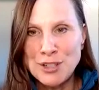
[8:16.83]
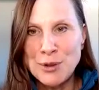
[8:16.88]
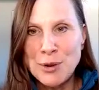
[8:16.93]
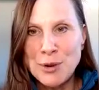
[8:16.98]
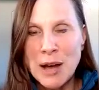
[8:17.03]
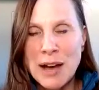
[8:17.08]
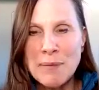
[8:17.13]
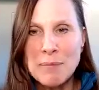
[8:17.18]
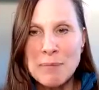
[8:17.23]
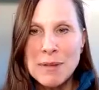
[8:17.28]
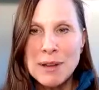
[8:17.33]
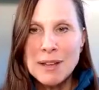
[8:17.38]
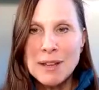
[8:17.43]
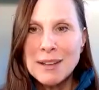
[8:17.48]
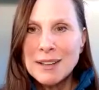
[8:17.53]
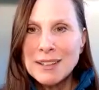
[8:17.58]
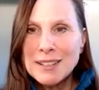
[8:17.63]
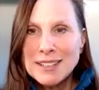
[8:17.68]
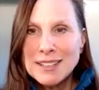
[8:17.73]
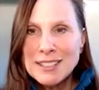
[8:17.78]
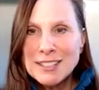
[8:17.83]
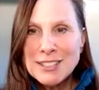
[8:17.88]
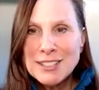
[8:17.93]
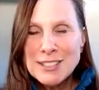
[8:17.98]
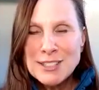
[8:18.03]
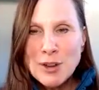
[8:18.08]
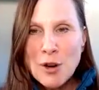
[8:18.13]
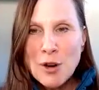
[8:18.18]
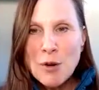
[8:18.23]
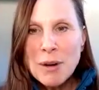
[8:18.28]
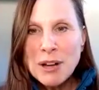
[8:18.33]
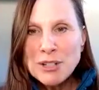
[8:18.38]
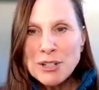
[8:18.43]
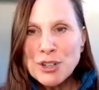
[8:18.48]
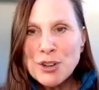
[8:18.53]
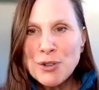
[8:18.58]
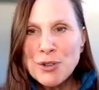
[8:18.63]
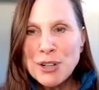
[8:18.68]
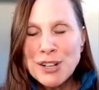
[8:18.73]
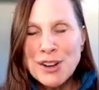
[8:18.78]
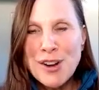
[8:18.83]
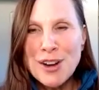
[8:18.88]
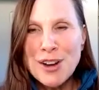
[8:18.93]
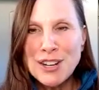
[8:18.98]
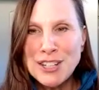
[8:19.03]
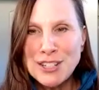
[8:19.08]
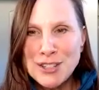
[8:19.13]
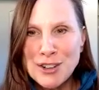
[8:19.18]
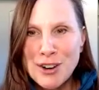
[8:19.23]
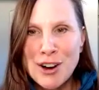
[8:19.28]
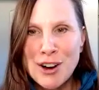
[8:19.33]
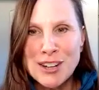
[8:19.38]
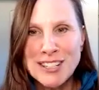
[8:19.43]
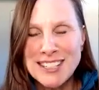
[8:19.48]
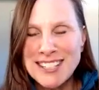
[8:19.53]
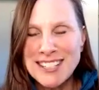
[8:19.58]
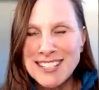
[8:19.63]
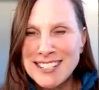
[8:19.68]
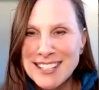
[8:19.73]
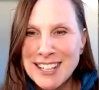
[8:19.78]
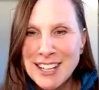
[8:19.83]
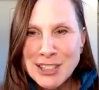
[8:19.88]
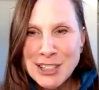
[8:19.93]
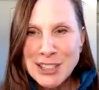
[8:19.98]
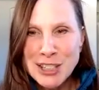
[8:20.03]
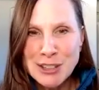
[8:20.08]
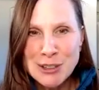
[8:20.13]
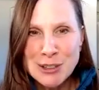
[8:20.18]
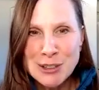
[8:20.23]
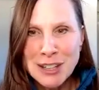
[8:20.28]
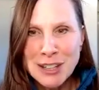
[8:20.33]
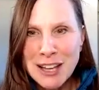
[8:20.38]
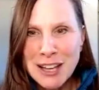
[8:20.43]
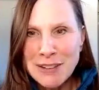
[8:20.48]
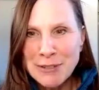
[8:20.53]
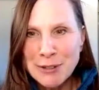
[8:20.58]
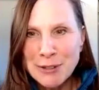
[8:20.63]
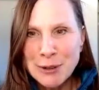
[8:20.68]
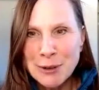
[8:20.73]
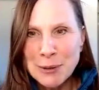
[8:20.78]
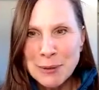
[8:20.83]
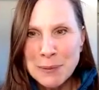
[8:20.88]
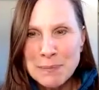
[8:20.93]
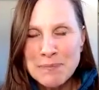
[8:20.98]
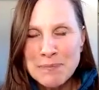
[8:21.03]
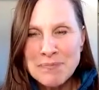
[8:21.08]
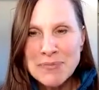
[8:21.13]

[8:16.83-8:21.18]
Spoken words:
You have so much going on on a cellular level,